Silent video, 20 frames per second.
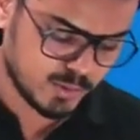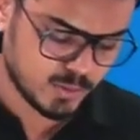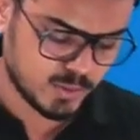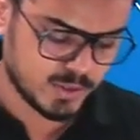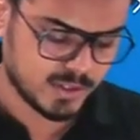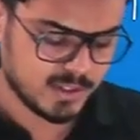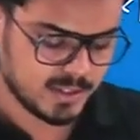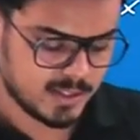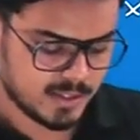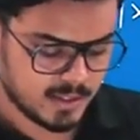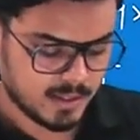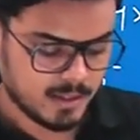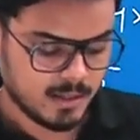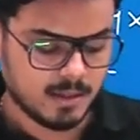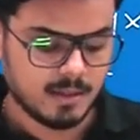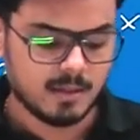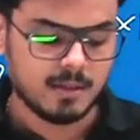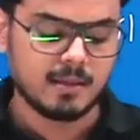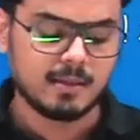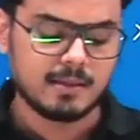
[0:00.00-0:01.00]
students.
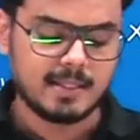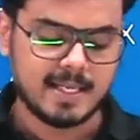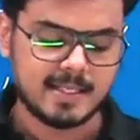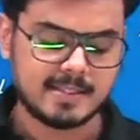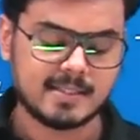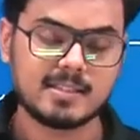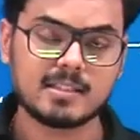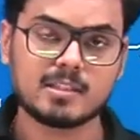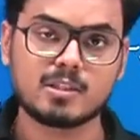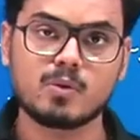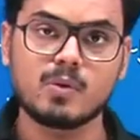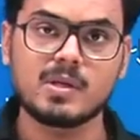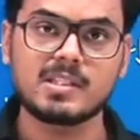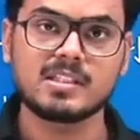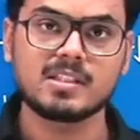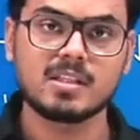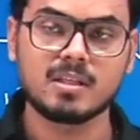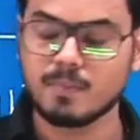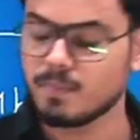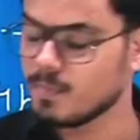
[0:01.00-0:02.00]
Next is
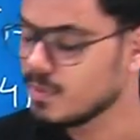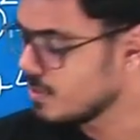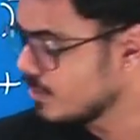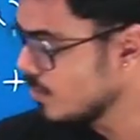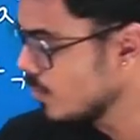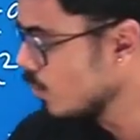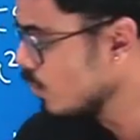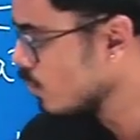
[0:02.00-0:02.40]
question number